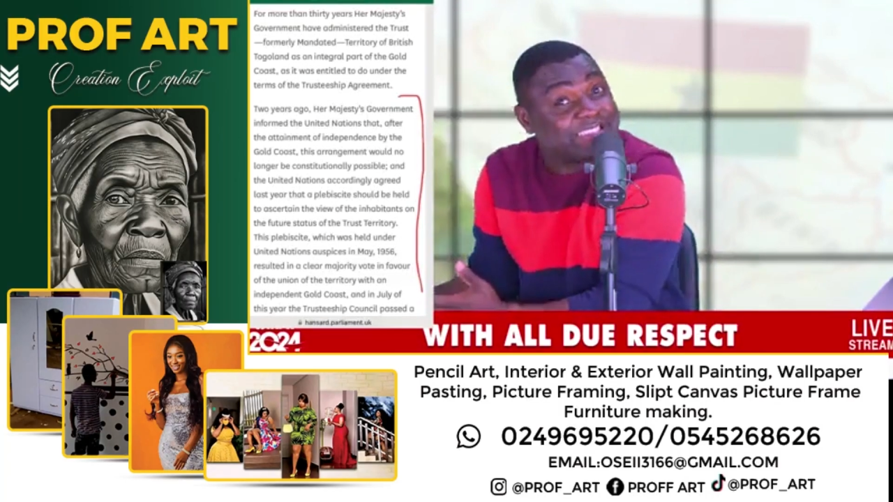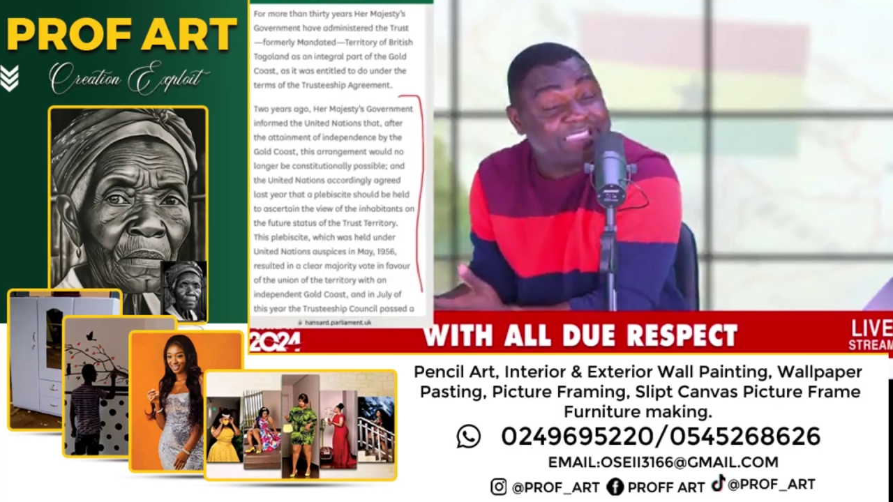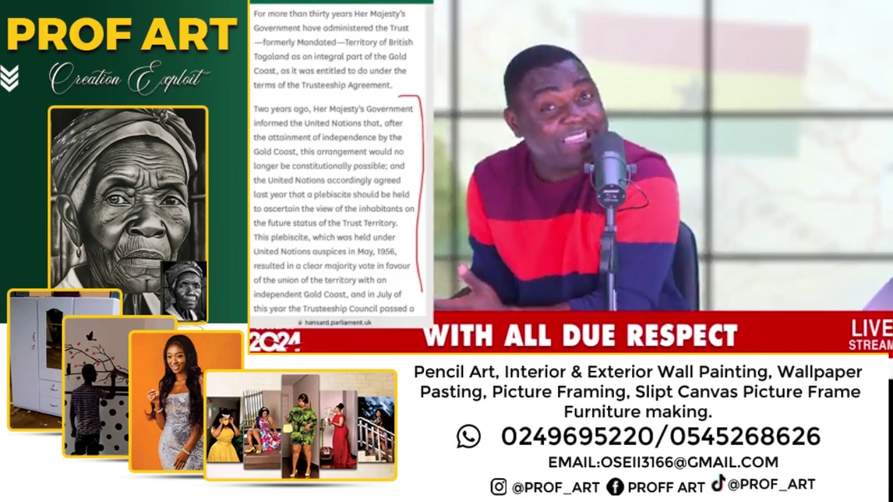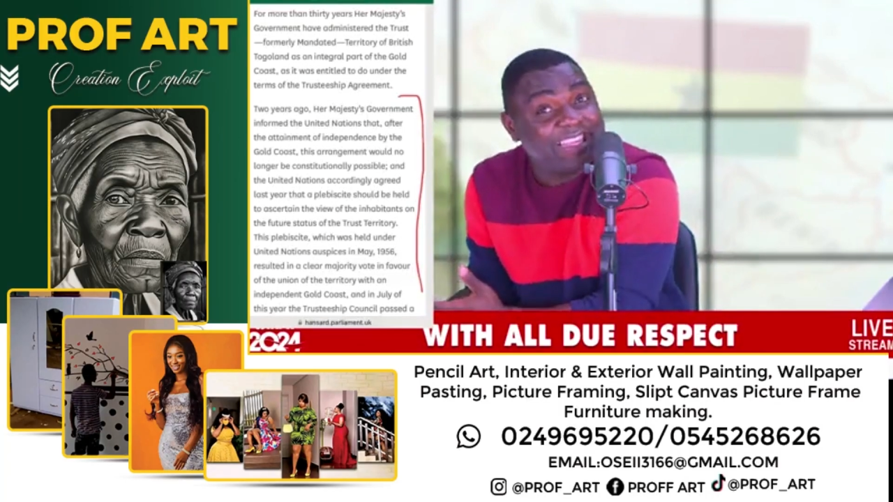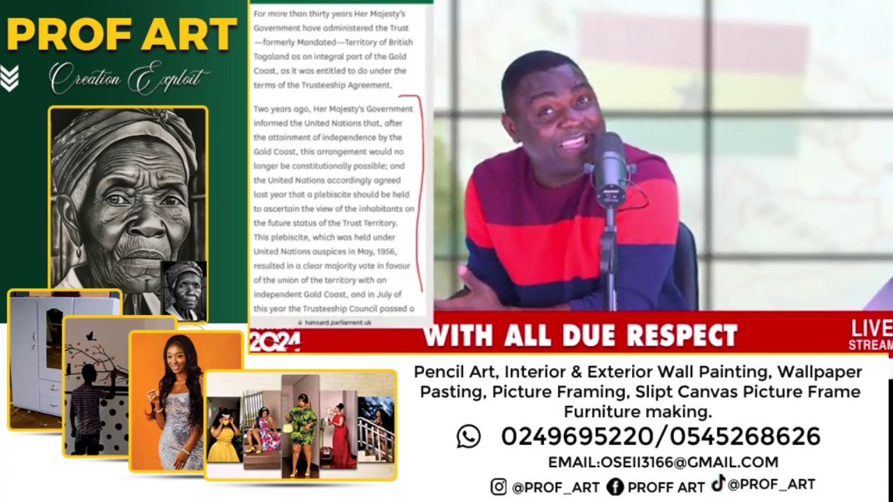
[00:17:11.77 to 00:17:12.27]

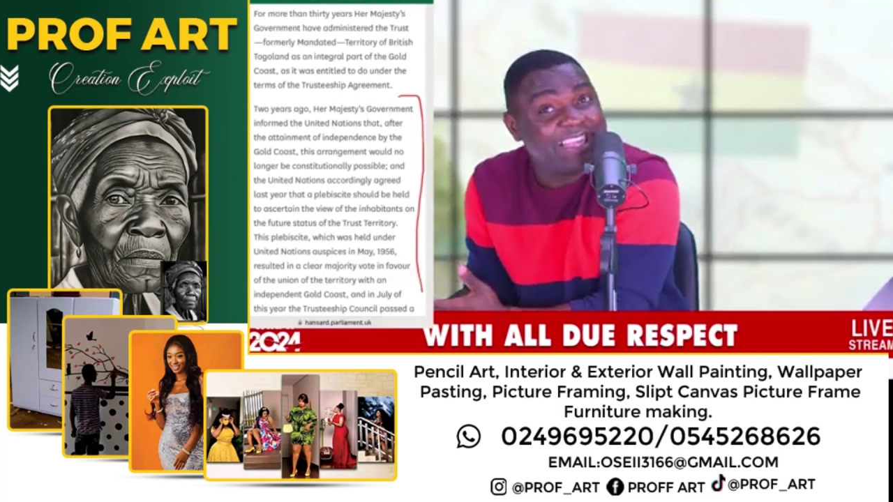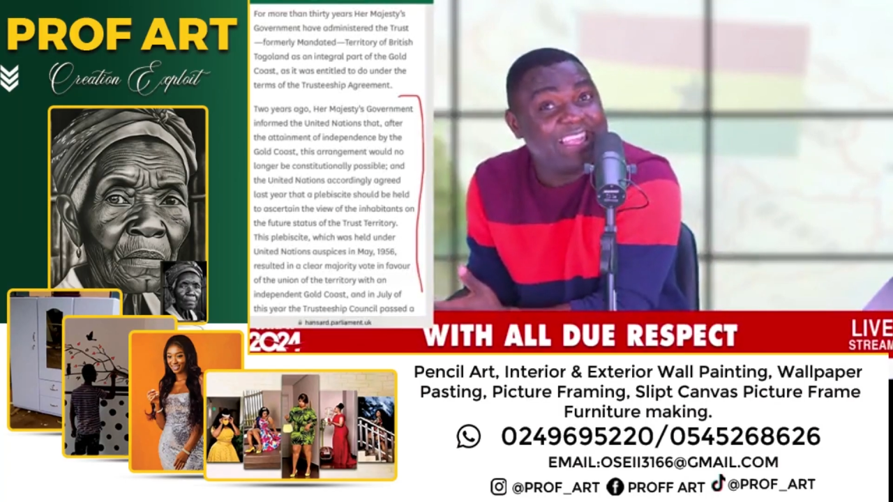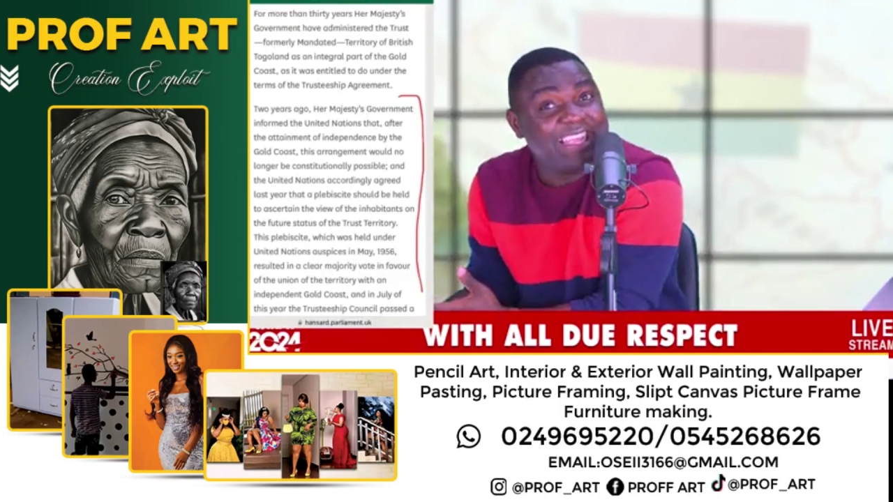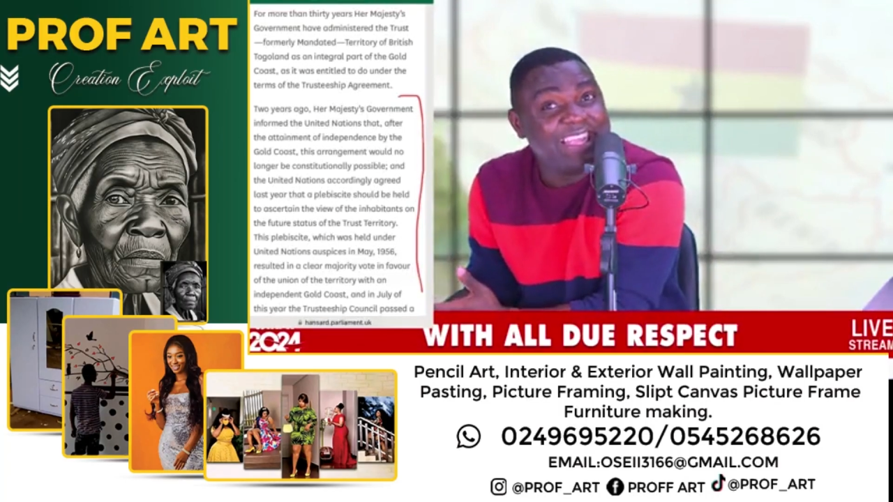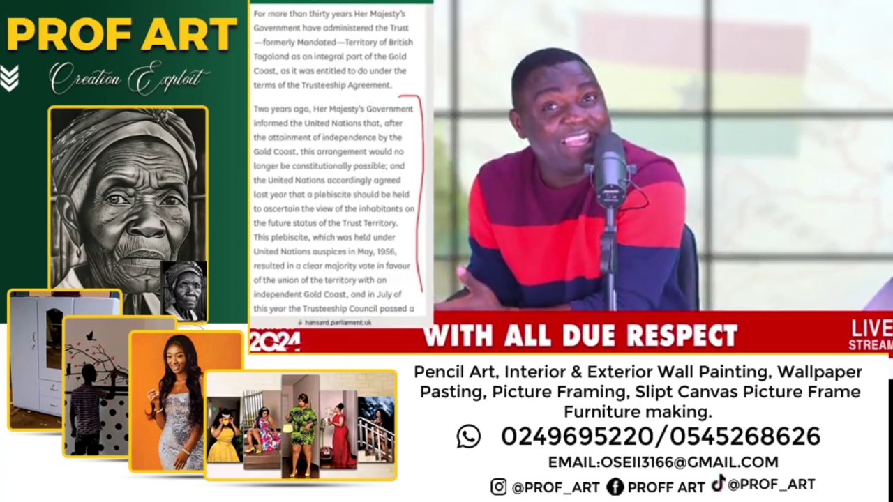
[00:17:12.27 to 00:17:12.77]
have
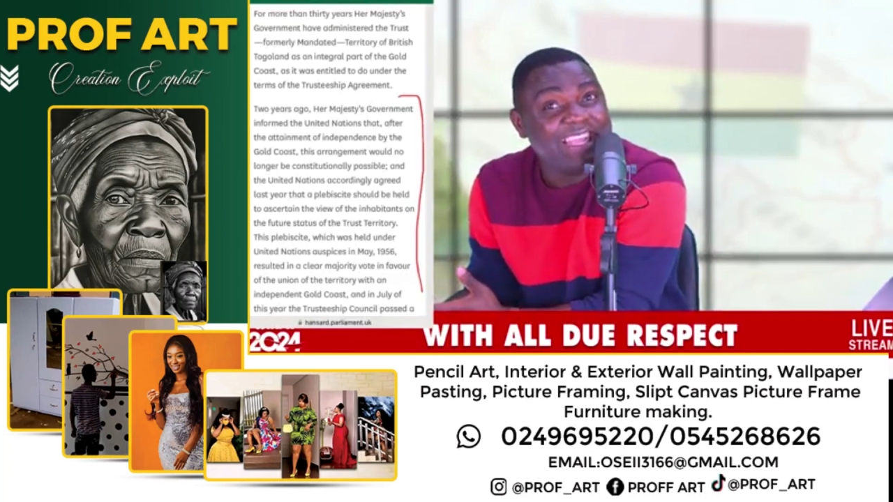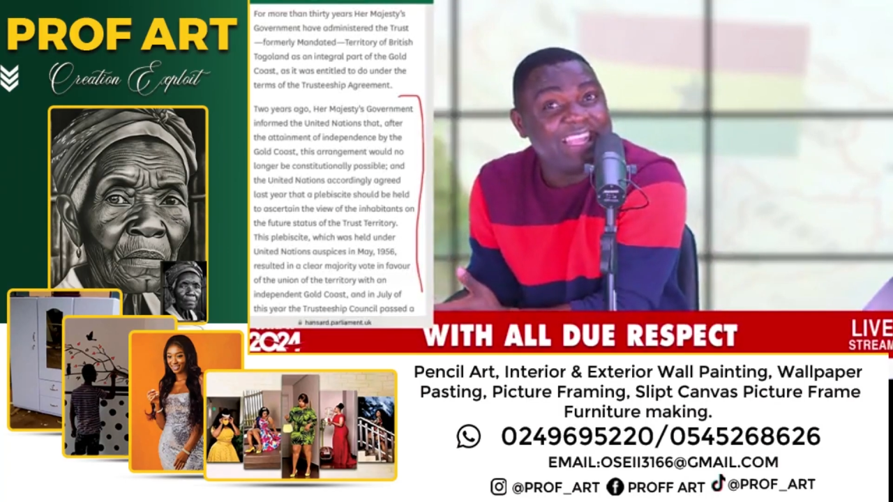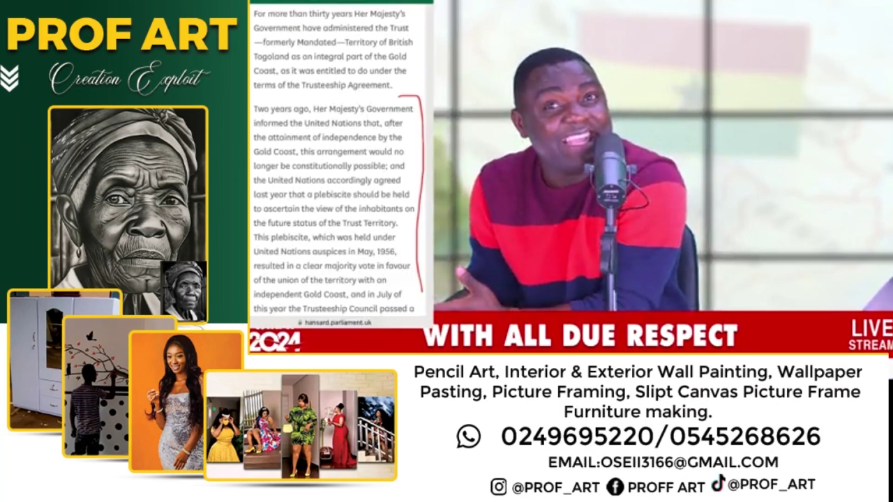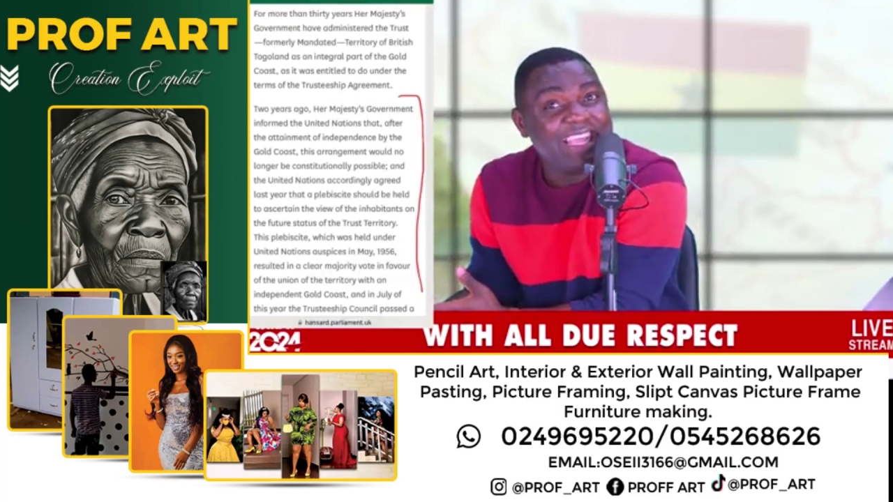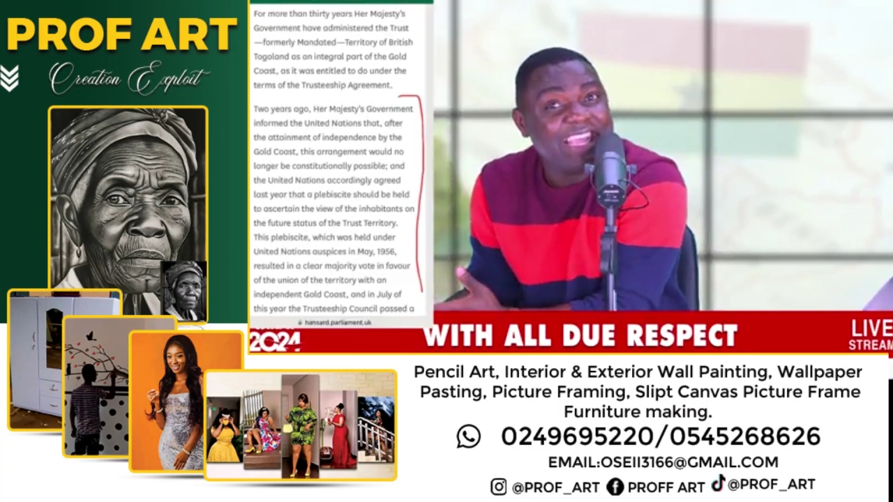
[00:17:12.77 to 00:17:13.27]
a
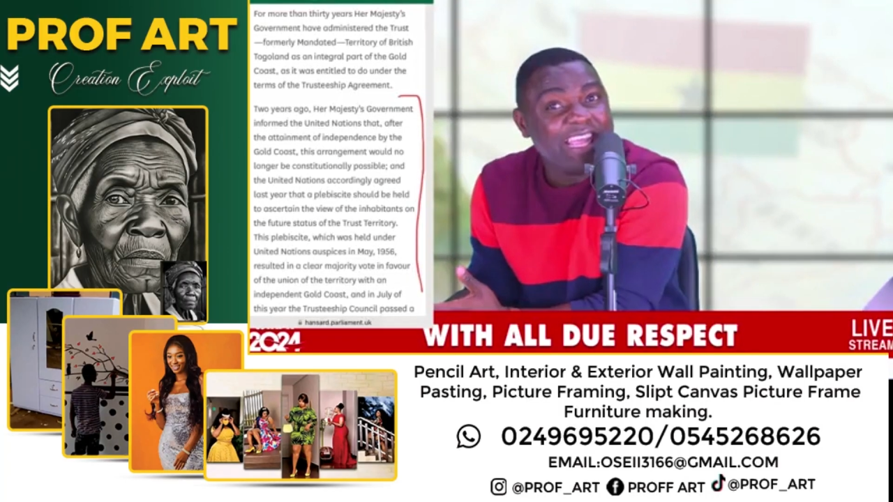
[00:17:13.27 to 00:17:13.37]
statement,